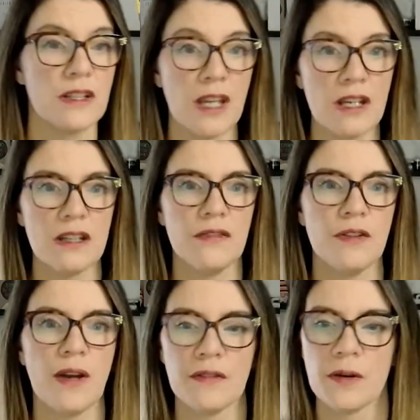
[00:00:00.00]
And if
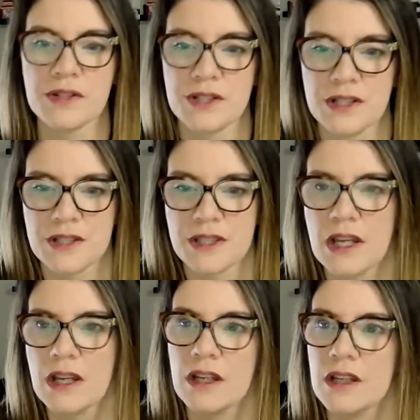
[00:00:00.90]
you have questions,
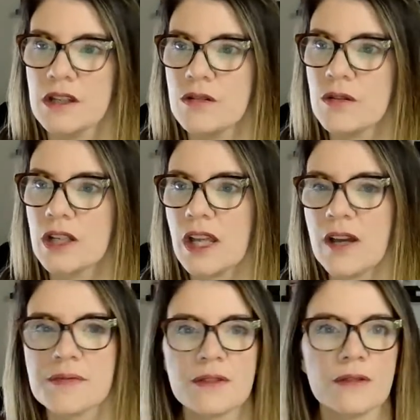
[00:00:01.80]
you can
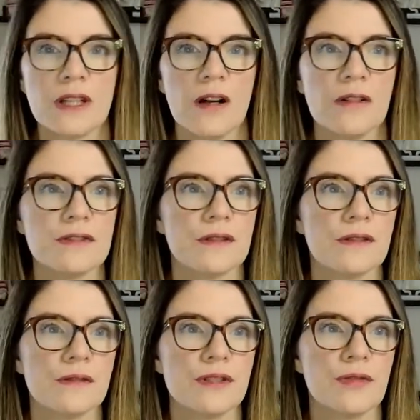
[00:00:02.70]
absolutely
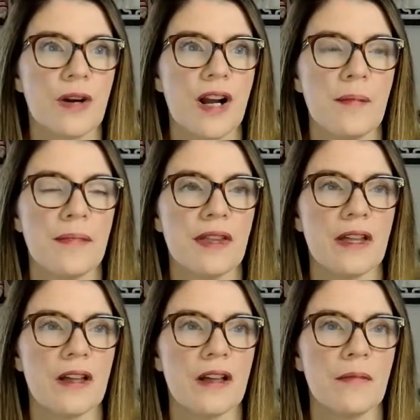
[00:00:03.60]
also drop
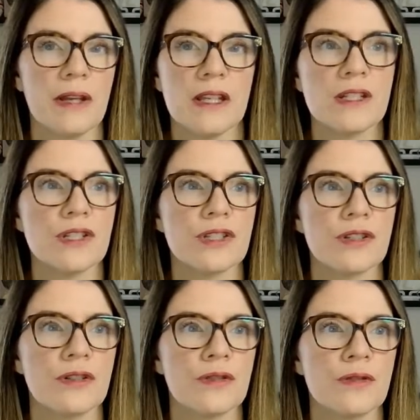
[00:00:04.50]
them
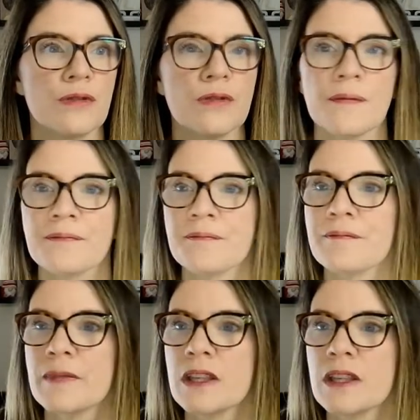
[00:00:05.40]
into
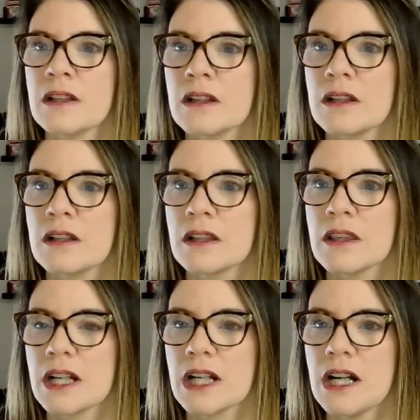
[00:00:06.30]

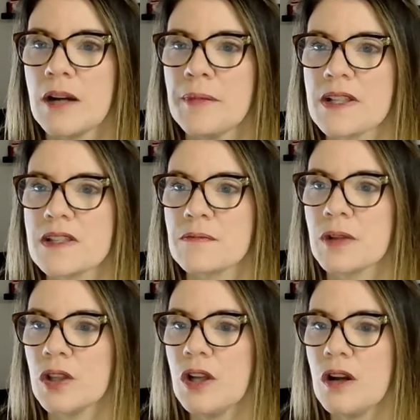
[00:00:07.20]
the comments
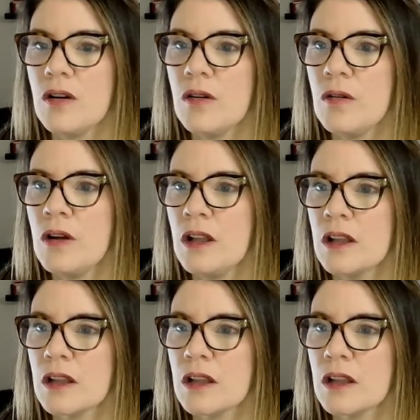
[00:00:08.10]
below.